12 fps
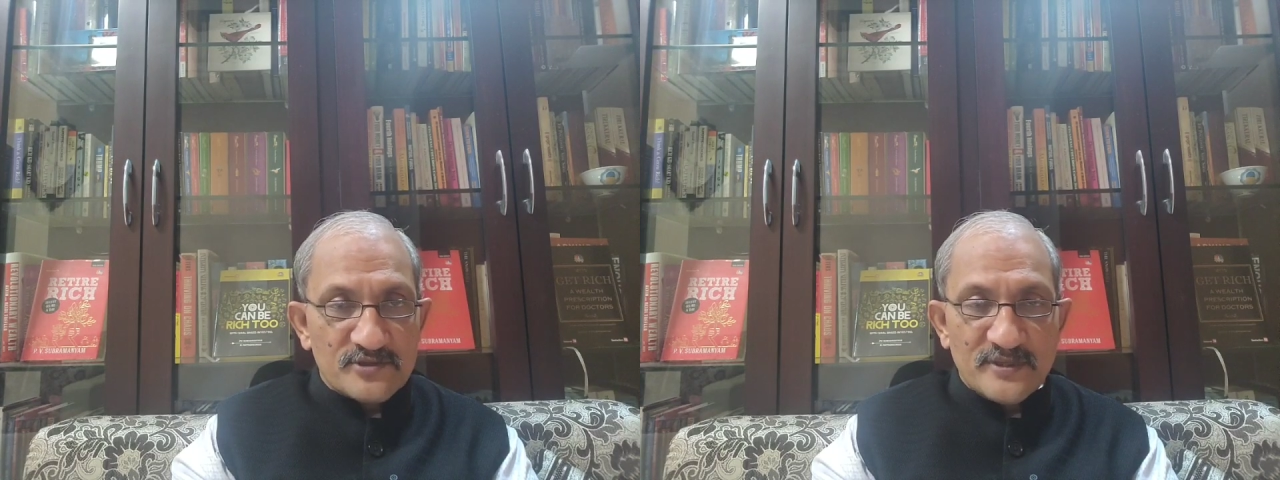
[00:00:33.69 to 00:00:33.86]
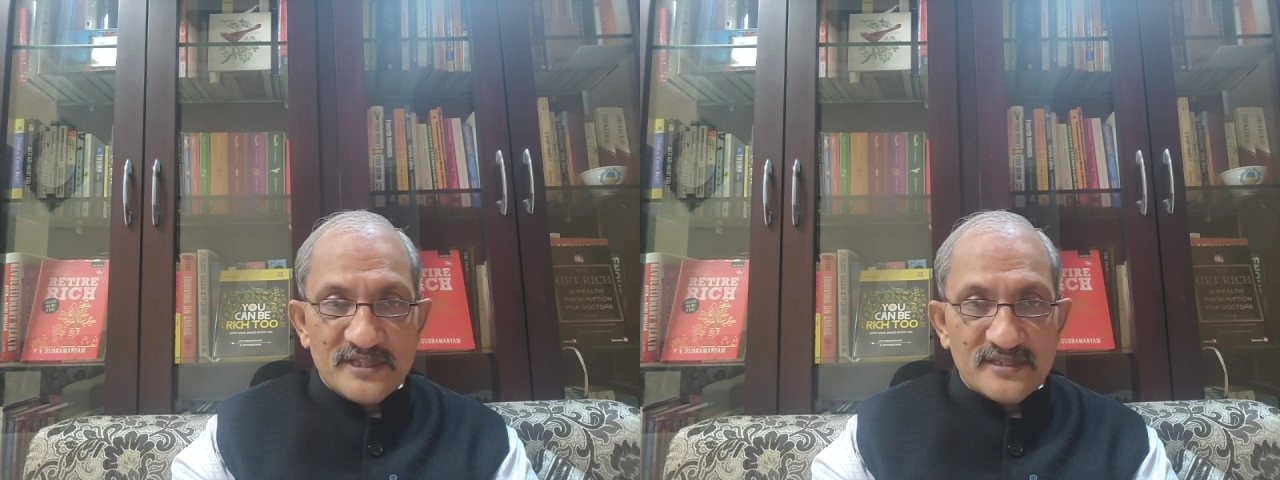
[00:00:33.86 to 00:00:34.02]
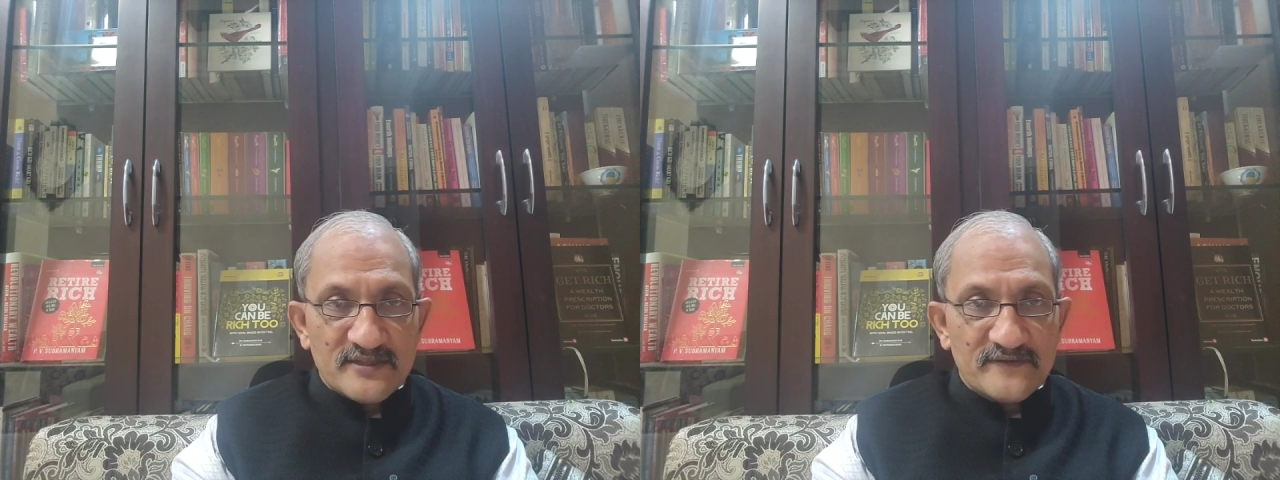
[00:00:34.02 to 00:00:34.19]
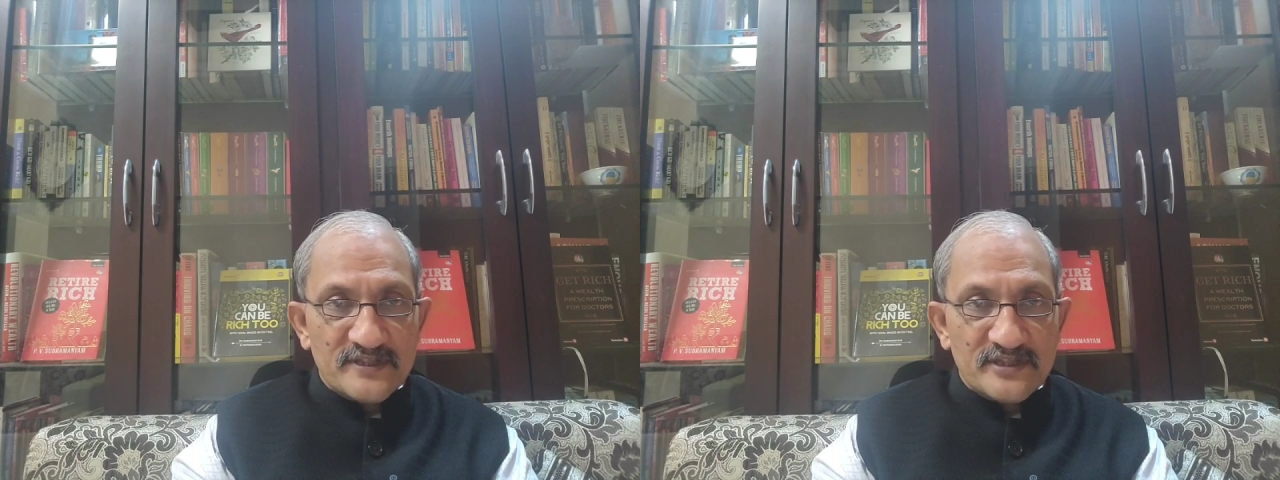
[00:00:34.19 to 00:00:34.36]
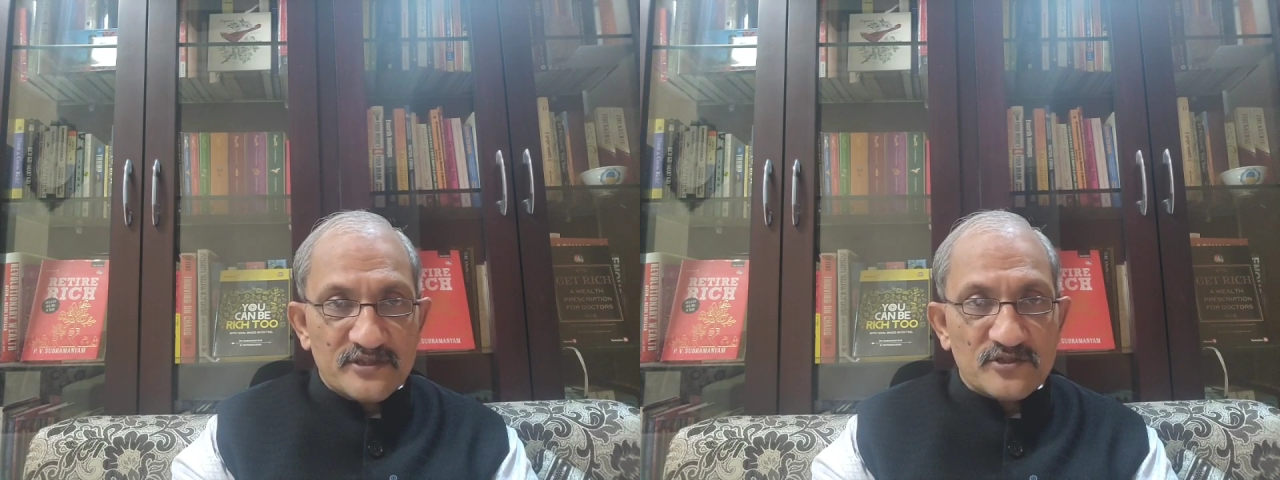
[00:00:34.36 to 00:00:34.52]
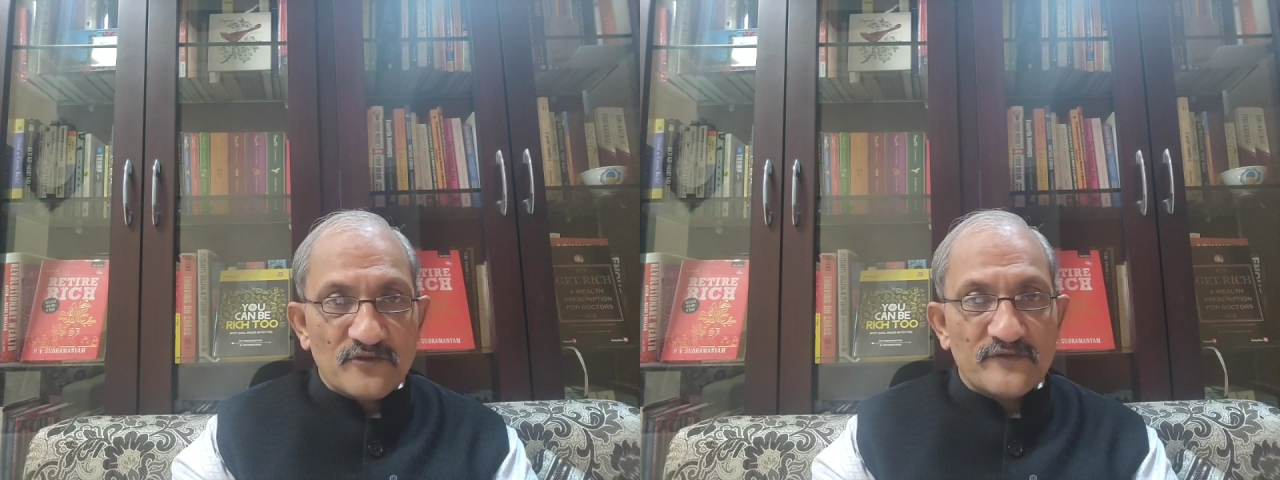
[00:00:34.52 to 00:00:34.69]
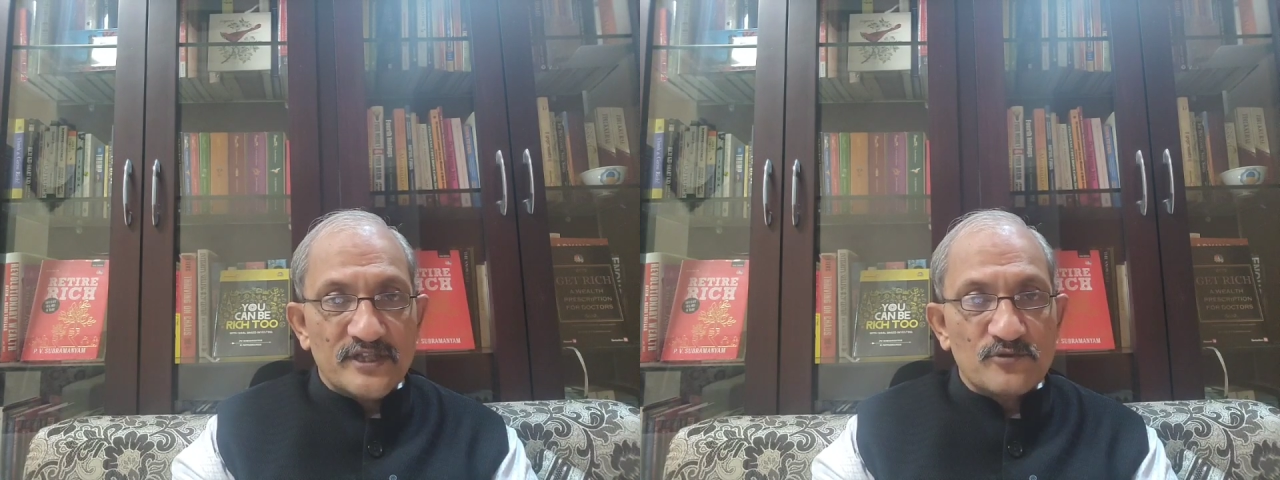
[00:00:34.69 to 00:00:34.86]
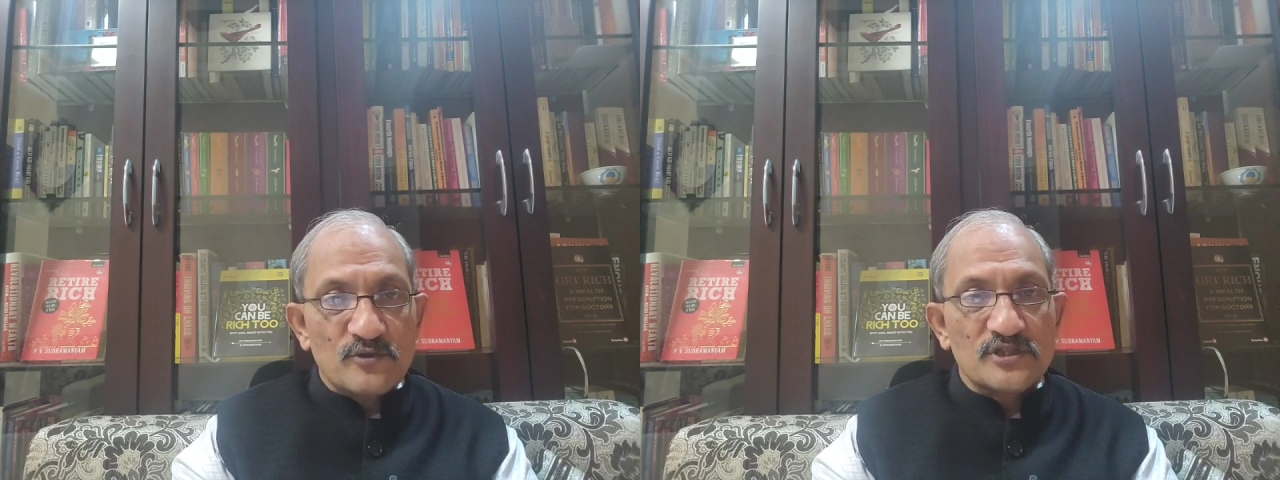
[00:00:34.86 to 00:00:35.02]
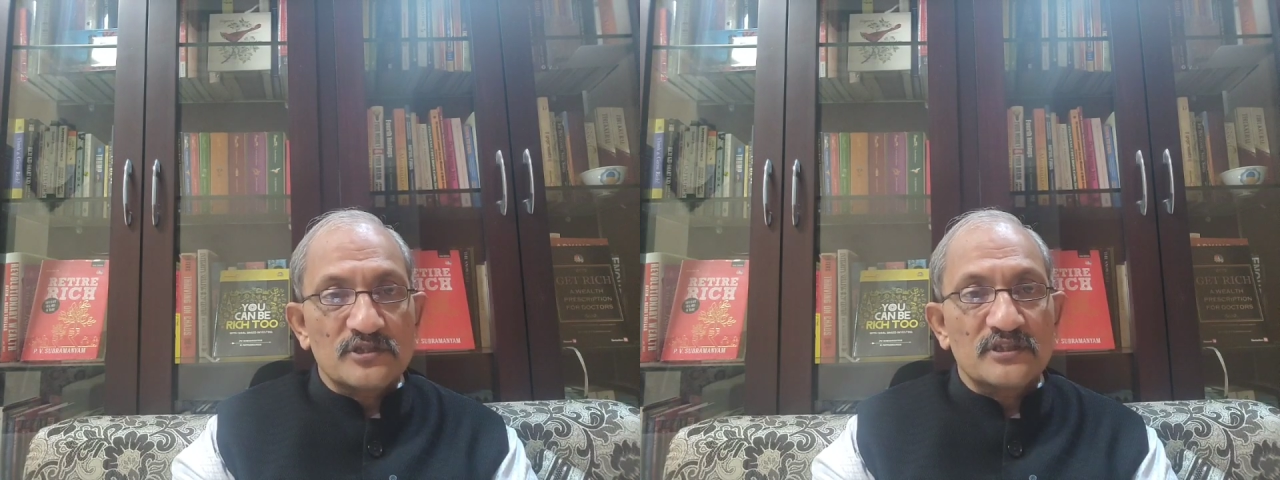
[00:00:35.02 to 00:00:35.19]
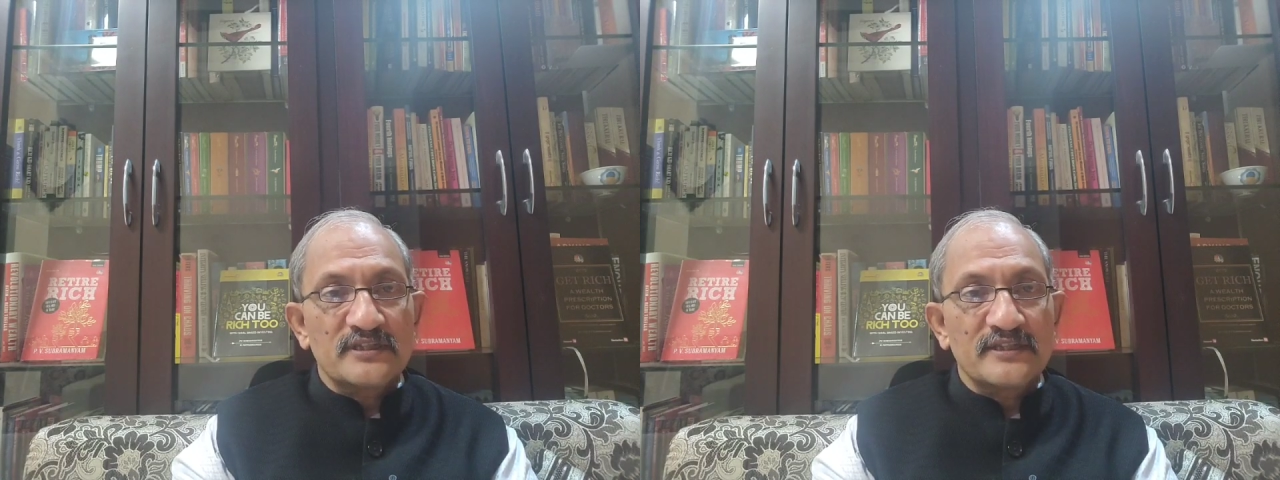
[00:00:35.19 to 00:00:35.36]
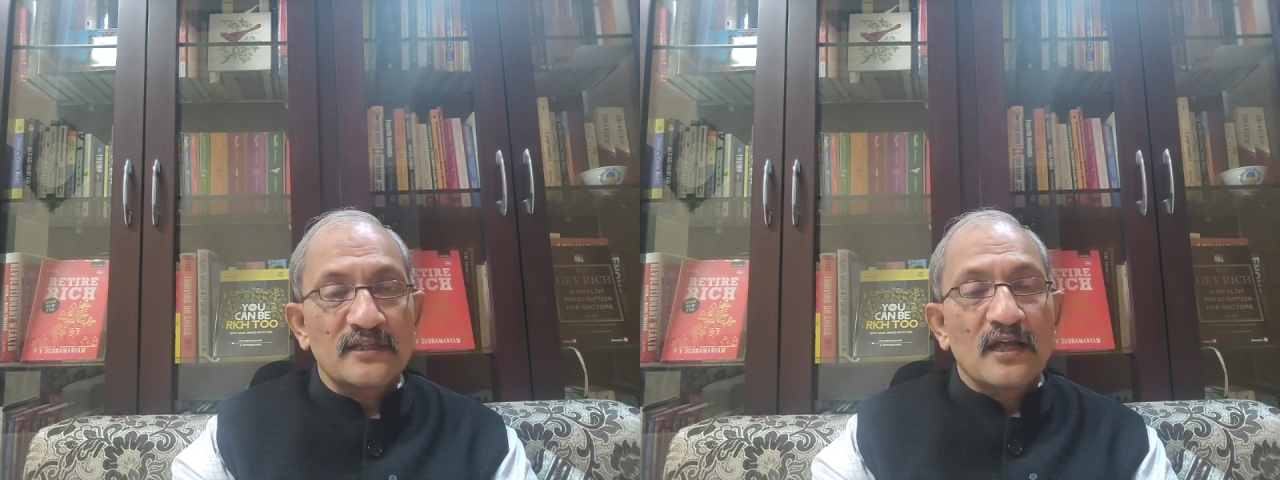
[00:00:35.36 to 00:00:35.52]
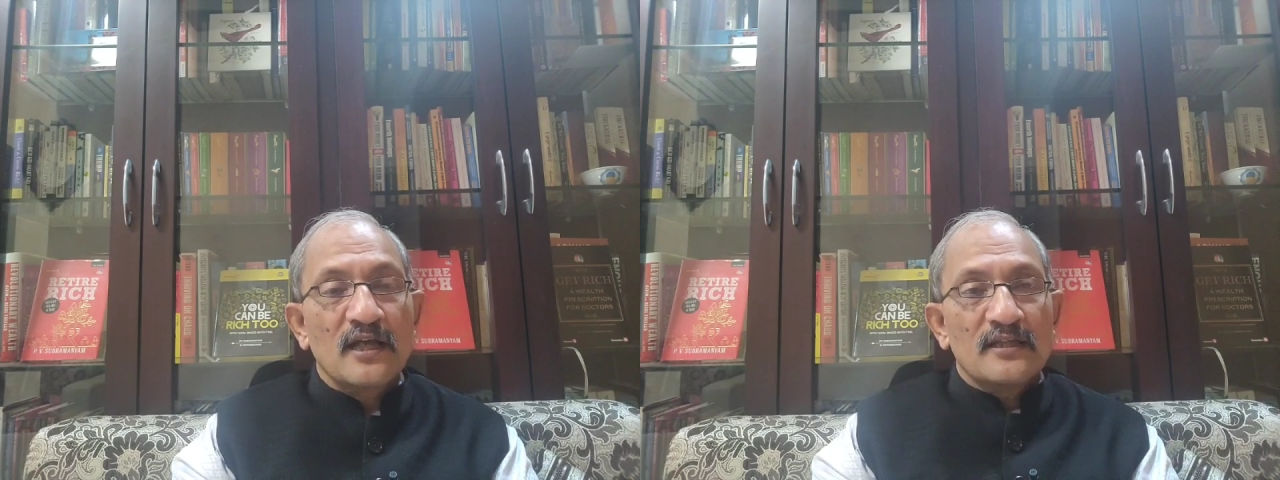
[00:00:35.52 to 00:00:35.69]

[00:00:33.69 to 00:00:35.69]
27 years of age was earning